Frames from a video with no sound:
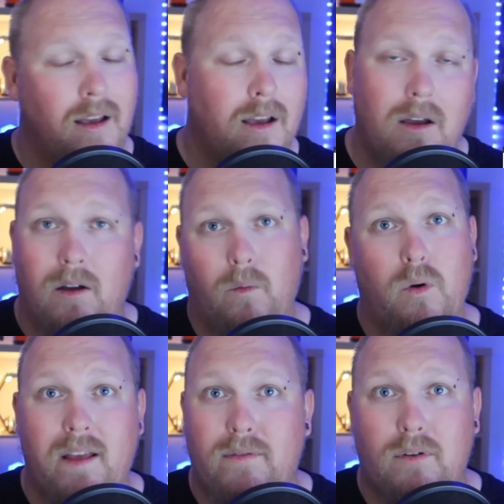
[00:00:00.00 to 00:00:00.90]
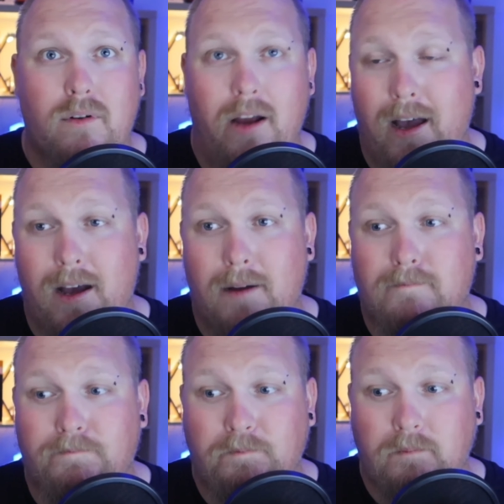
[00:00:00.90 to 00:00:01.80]

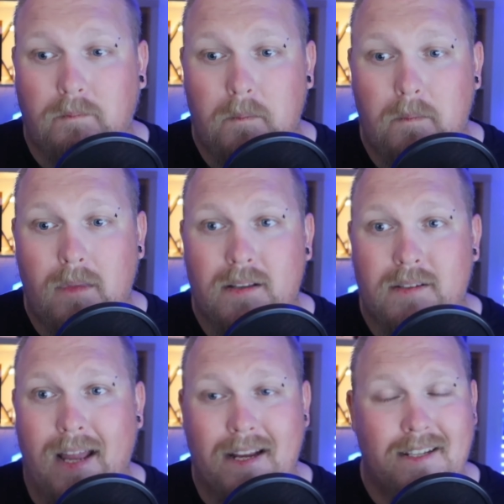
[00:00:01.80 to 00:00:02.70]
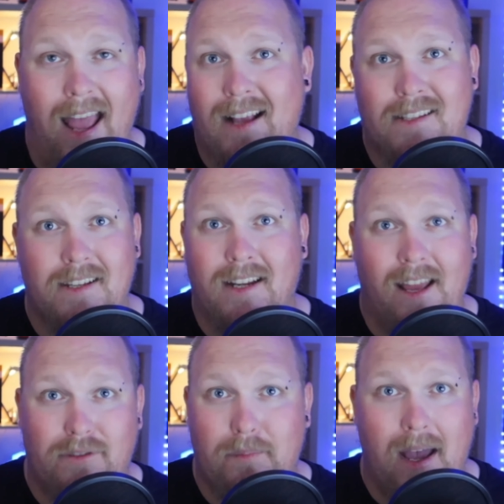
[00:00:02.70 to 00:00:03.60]
whatever state tax you're going to have
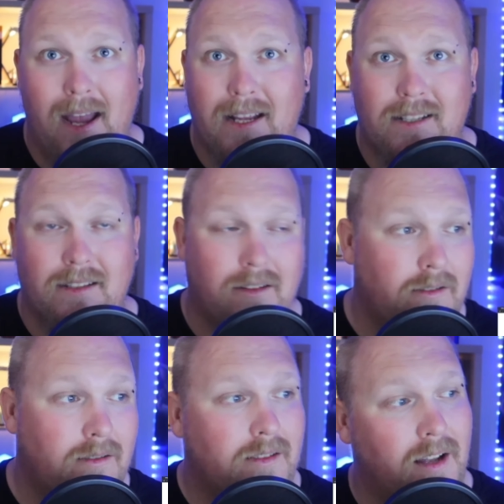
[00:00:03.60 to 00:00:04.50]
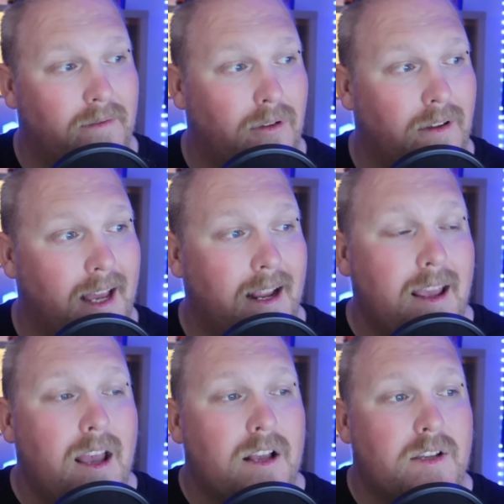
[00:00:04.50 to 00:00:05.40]
to pay and stuff like that.
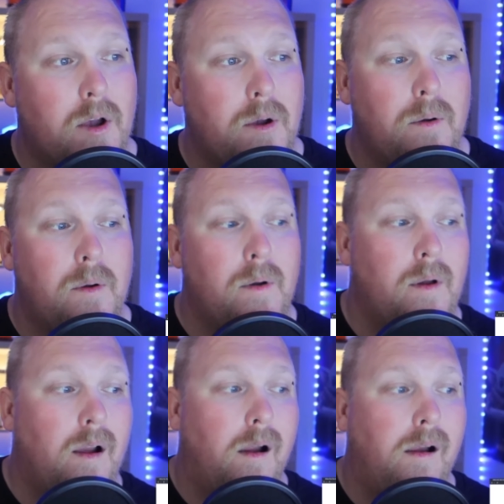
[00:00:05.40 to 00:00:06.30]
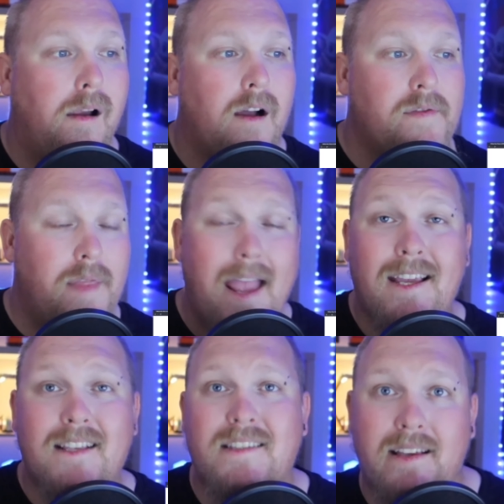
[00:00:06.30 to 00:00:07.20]
So they
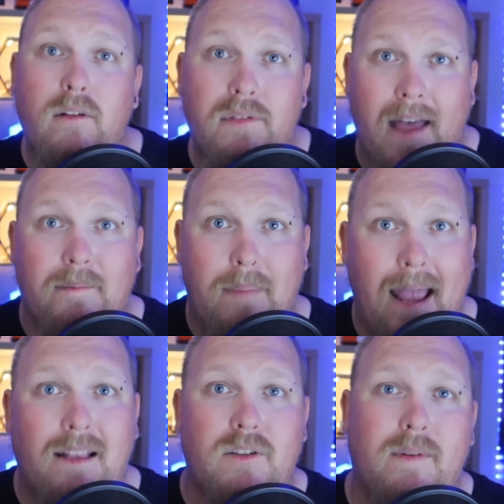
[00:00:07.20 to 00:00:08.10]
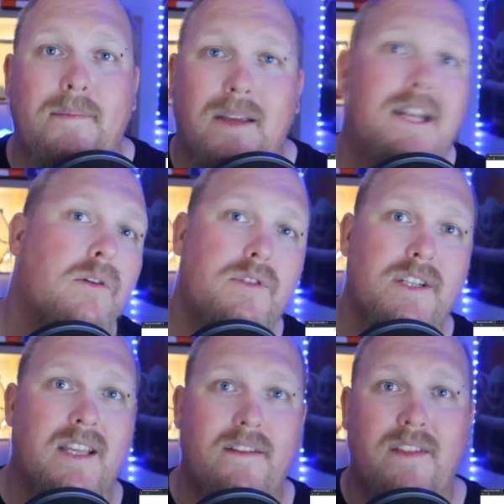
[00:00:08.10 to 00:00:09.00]
can sell that back to him and he'll just
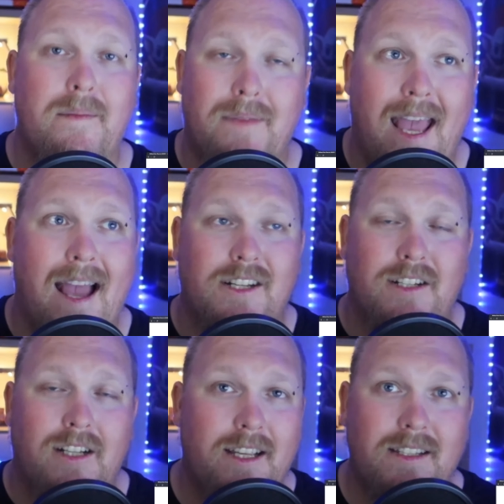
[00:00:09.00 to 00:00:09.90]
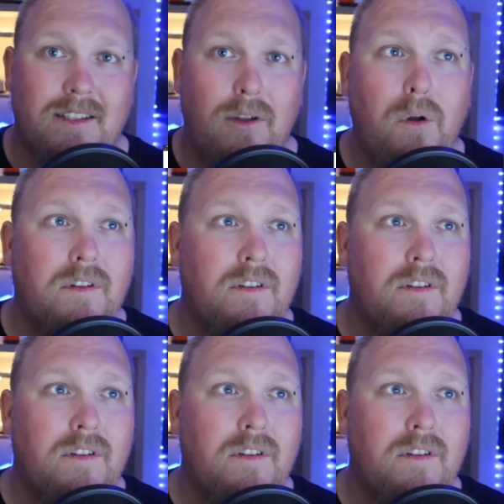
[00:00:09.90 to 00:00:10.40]
give them cash. He's not